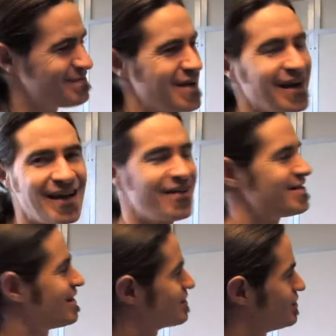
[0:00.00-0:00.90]
and back out
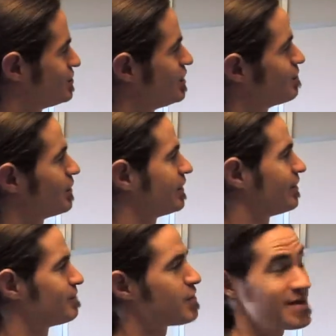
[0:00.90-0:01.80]
is actually cheaper than
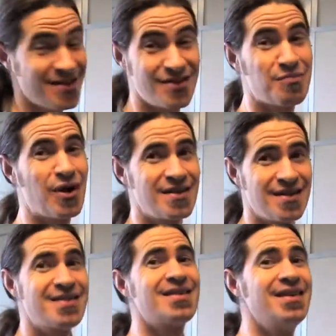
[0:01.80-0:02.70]
going process to
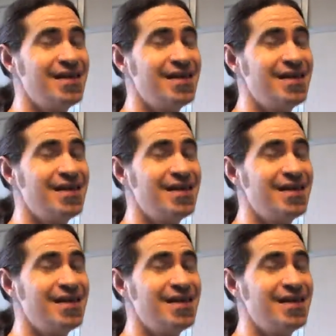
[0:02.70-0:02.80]
process.